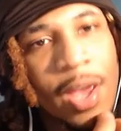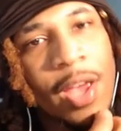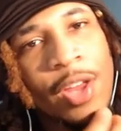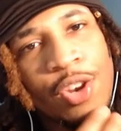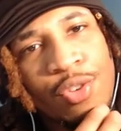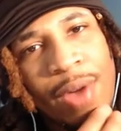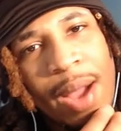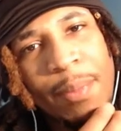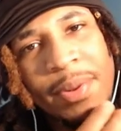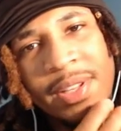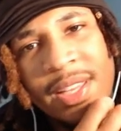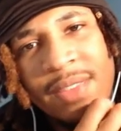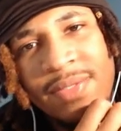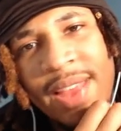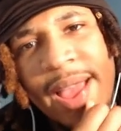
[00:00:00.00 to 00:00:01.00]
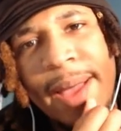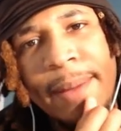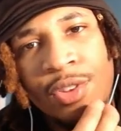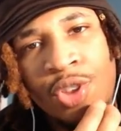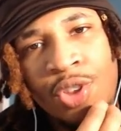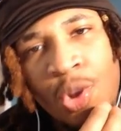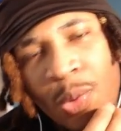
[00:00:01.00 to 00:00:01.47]
And do I believe
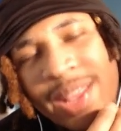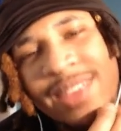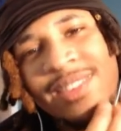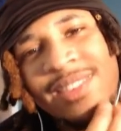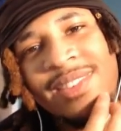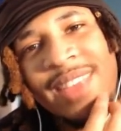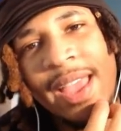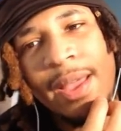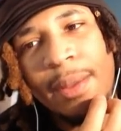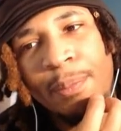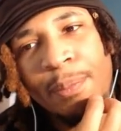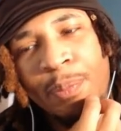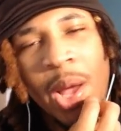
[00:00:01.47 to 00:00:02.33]
that? To an extent,